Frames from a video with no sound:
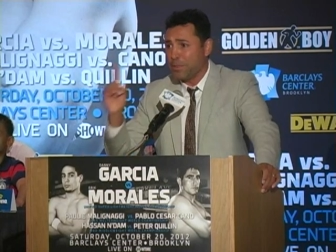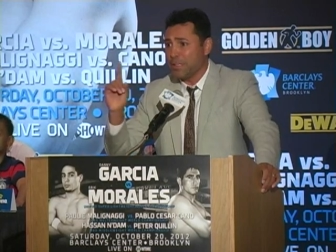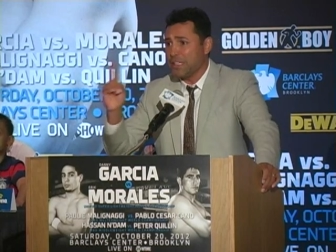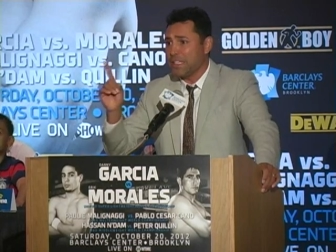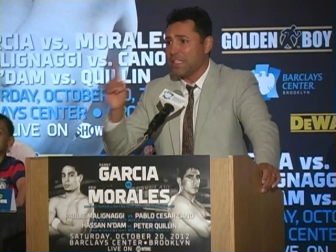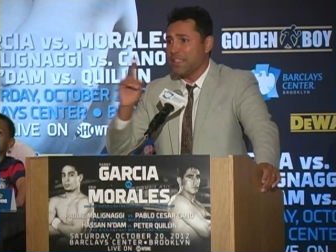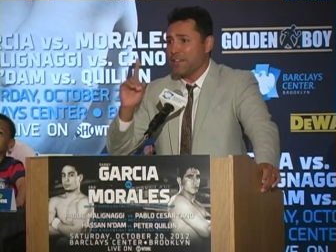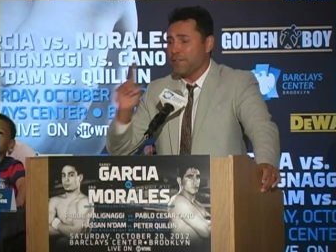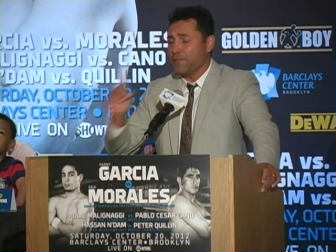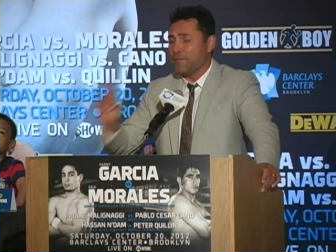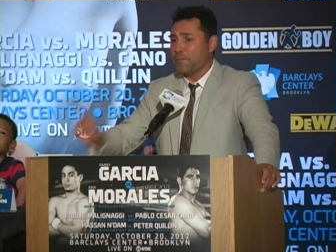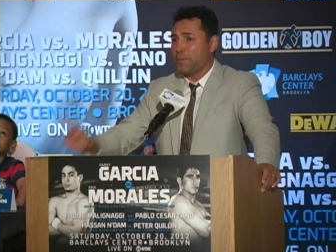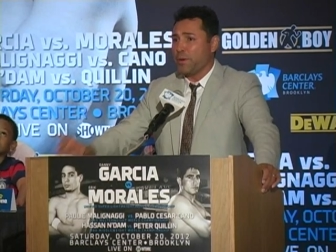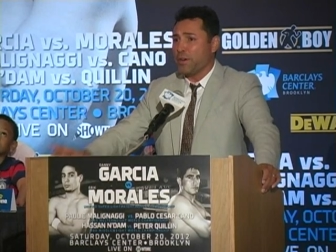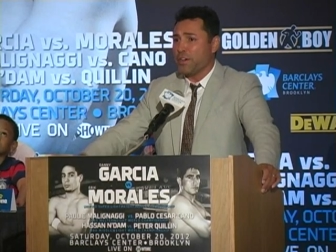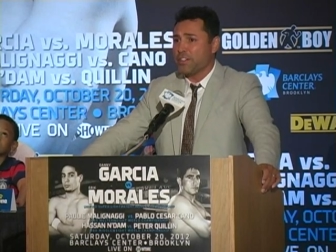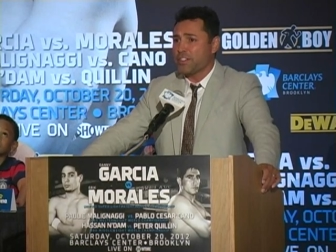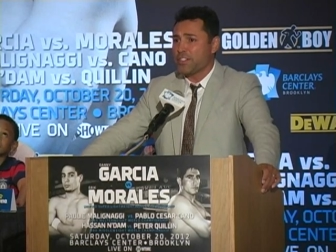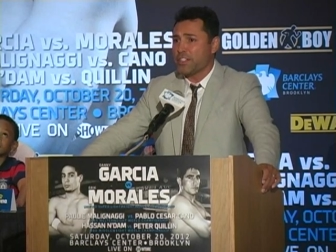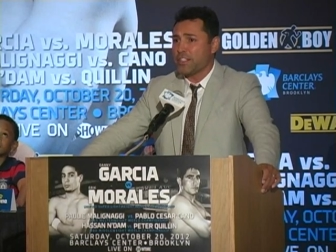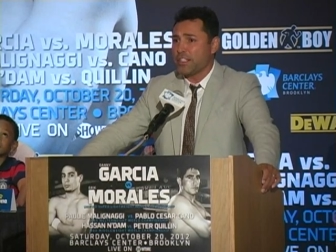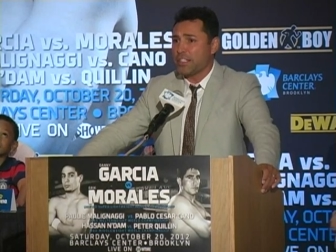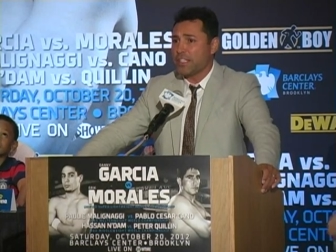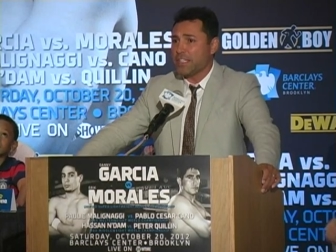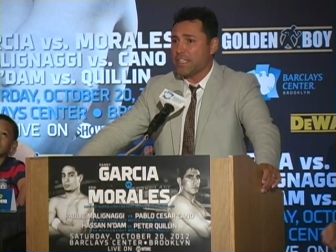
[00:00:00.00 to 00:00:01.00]
believe
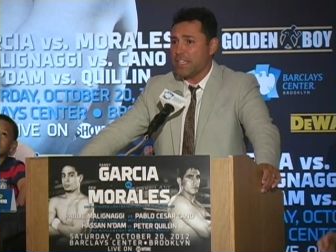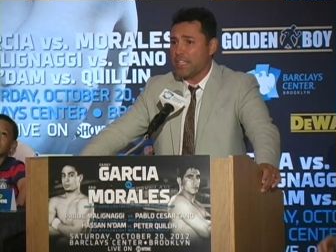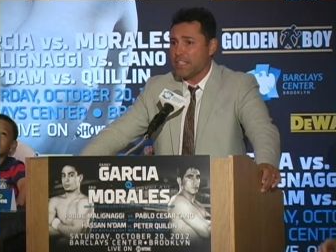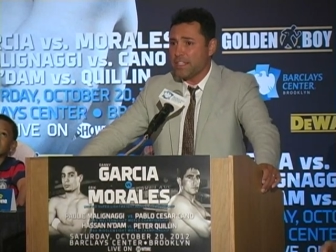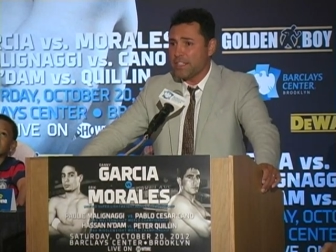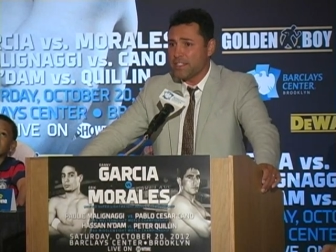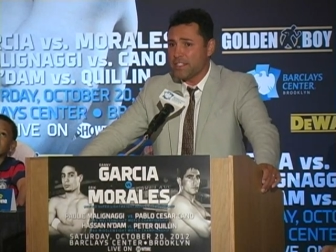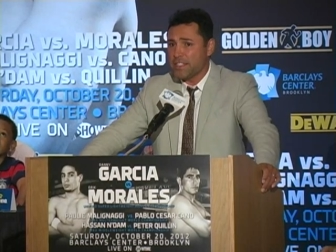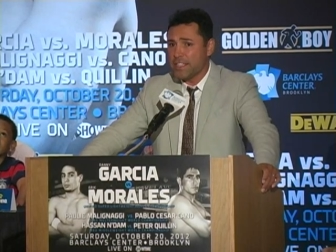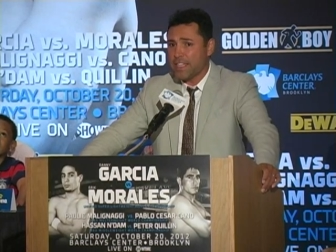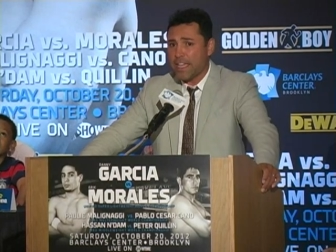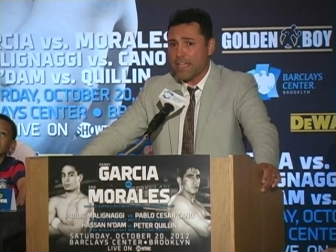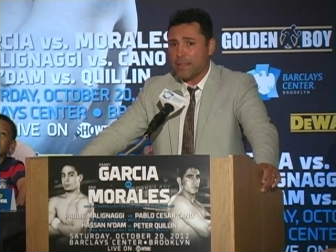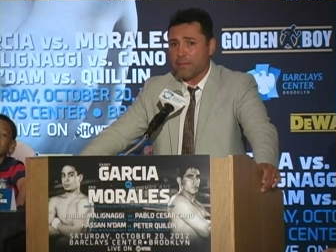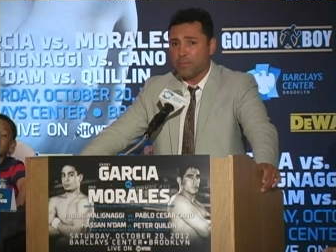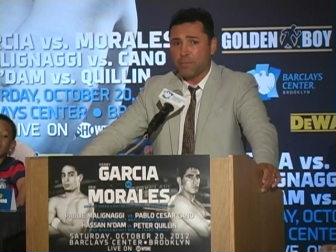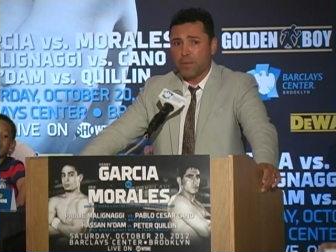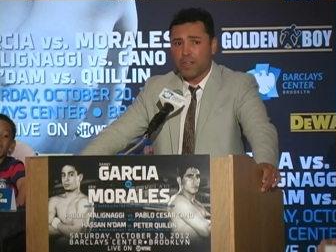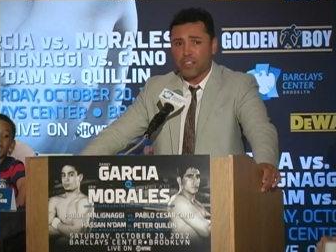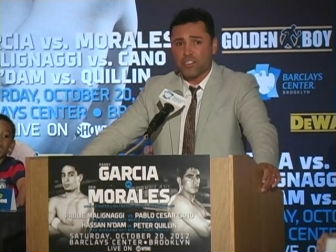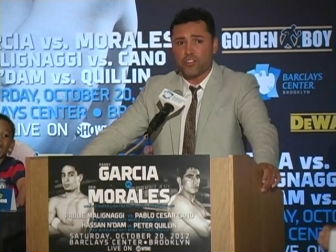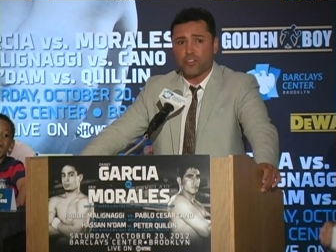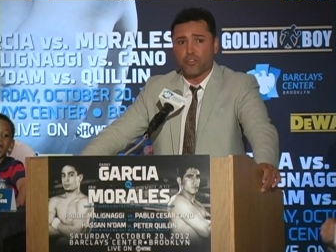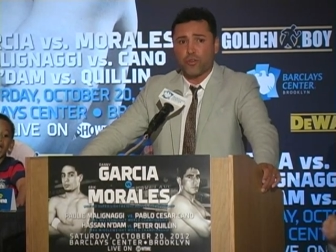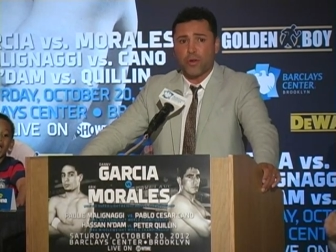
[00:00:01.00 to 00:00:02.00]
personally he doesn't
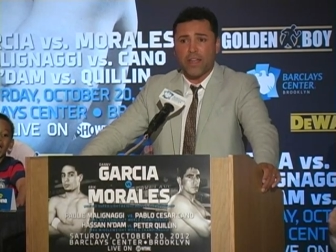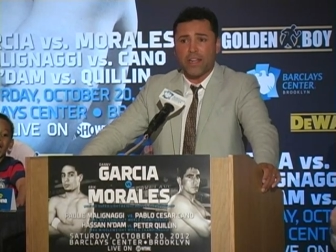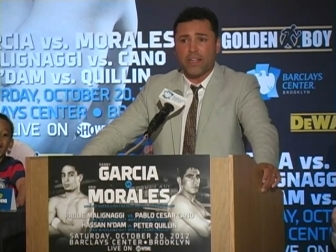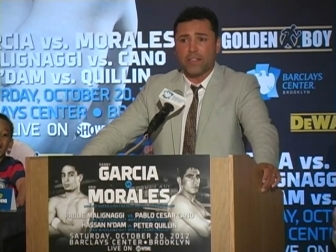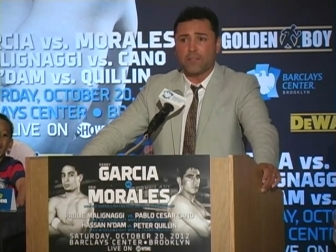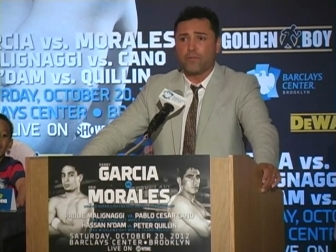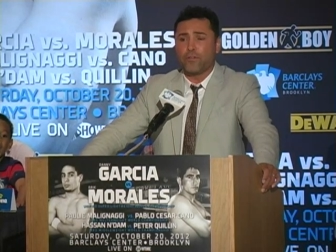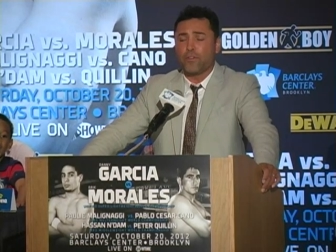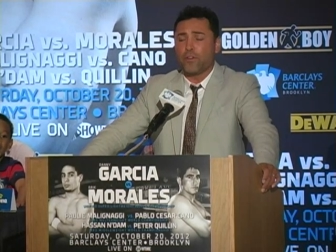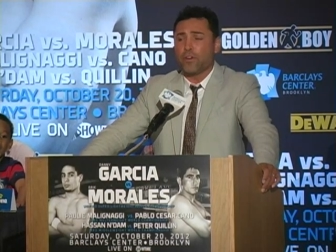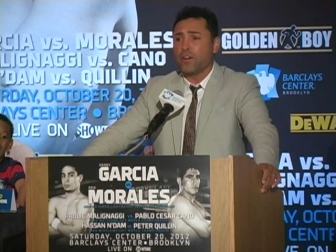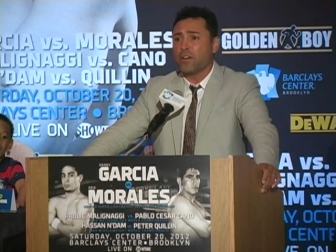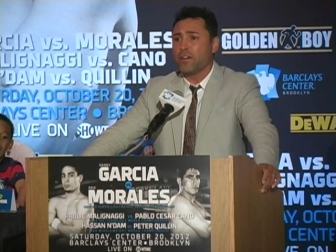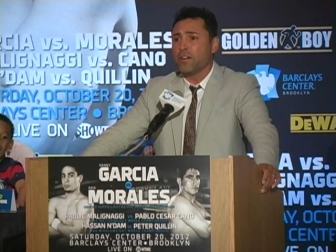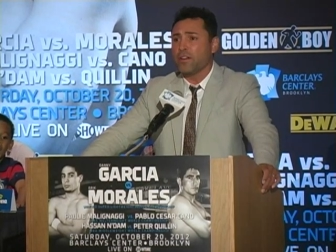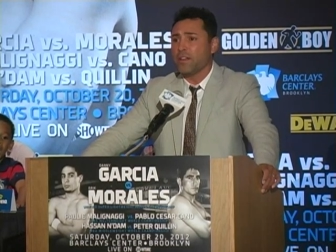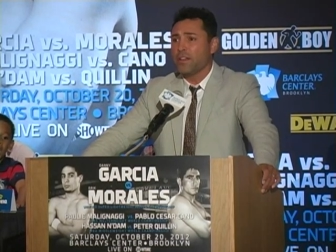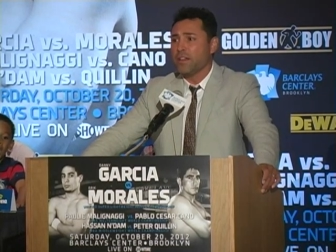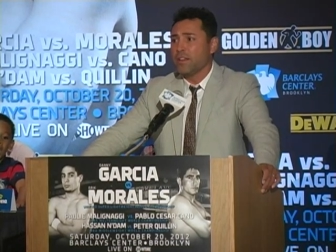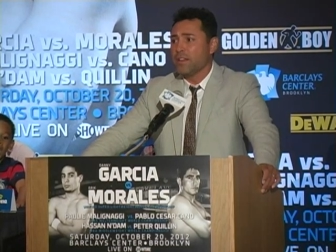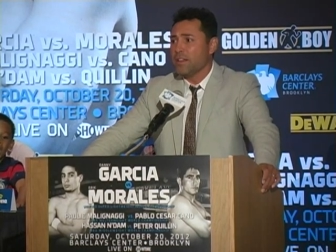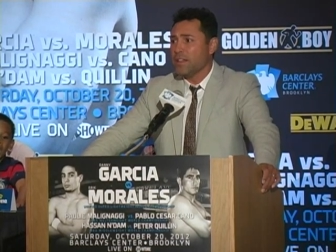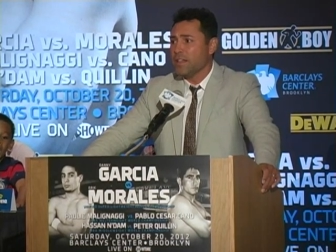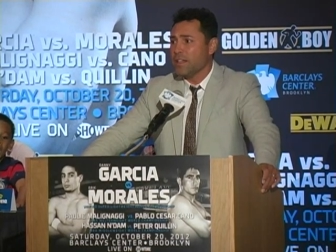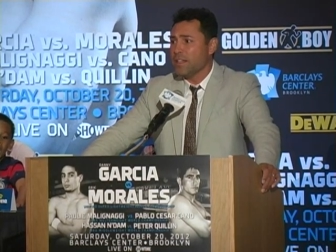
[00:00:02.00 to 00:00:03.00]
get much credit for
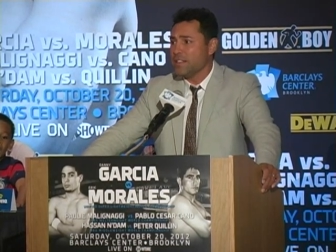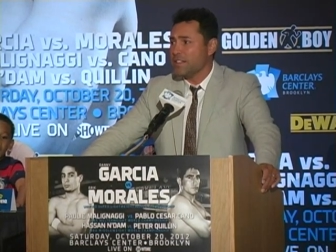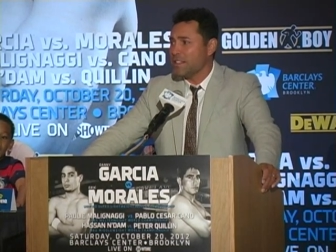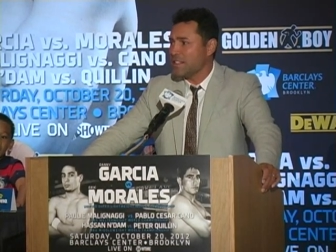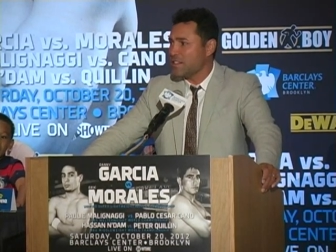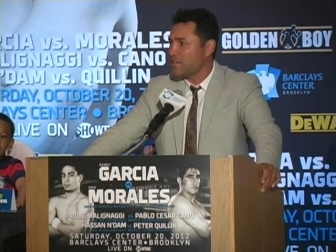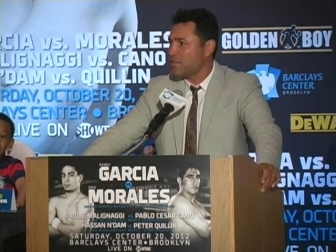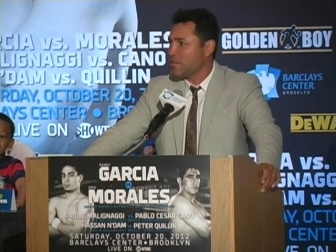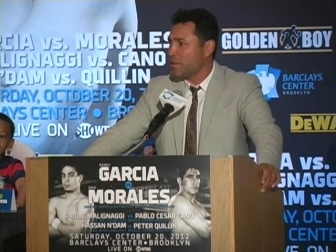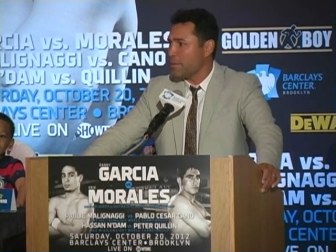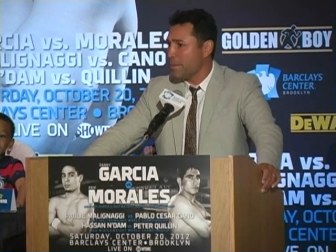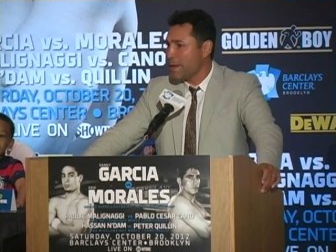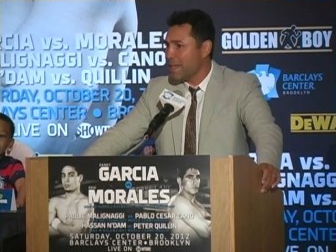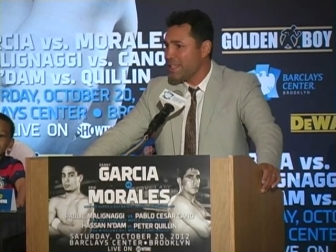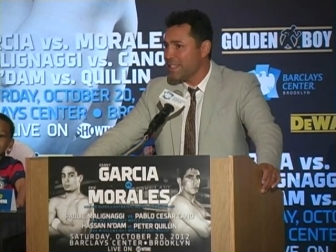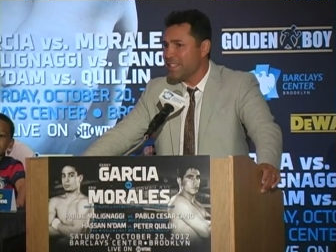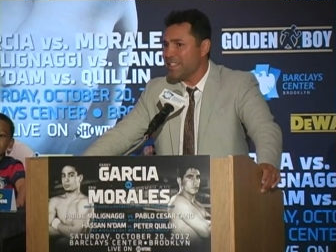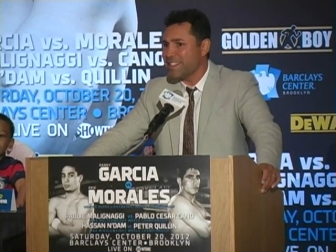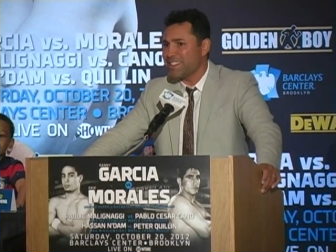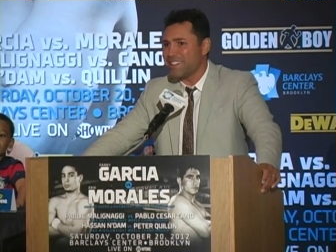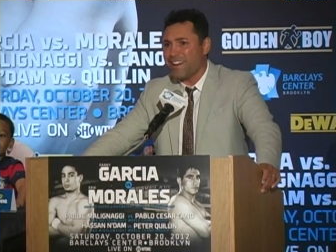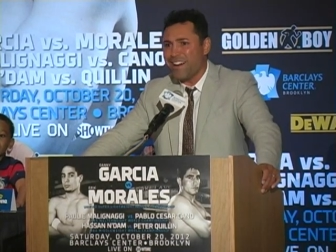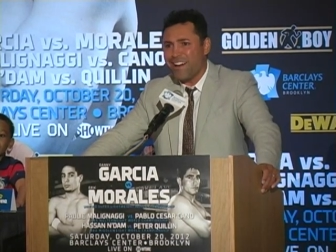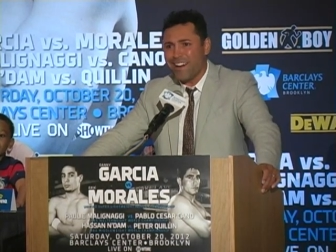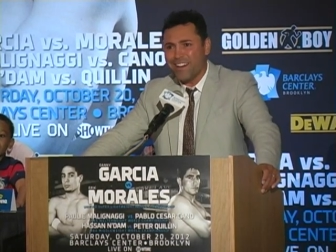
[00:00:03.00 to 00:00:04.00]
is his
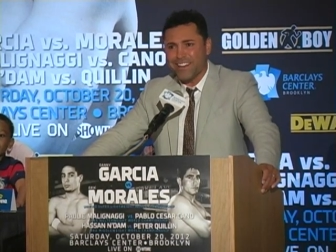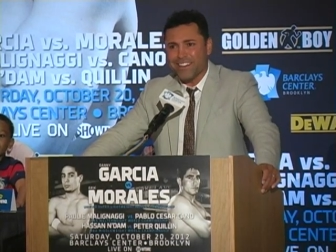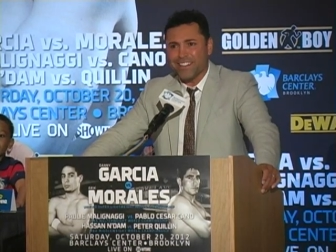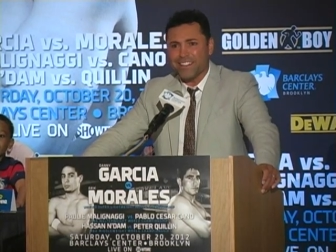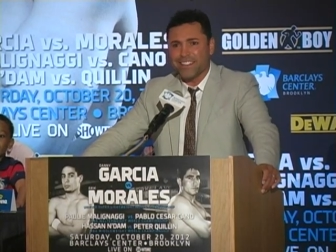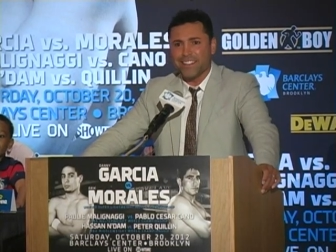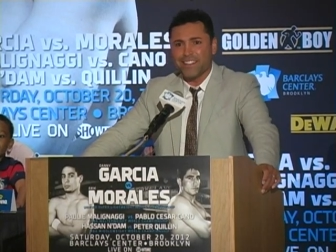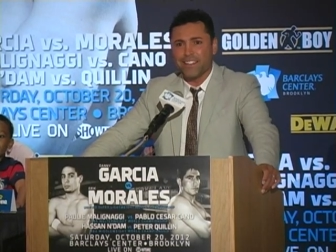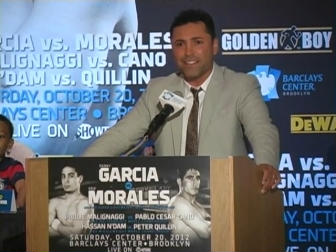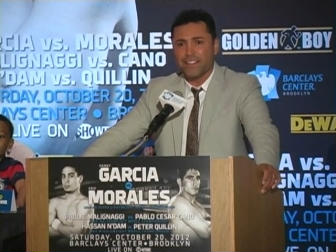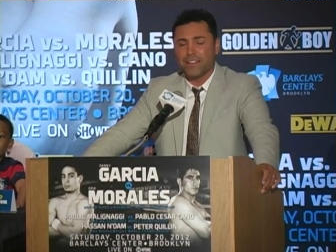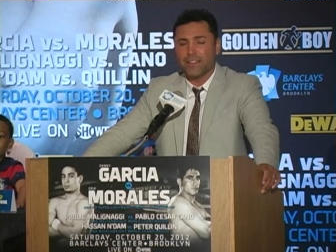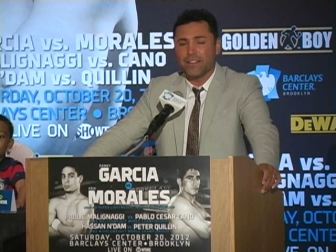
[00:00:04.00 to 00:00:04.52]
tremendous heart.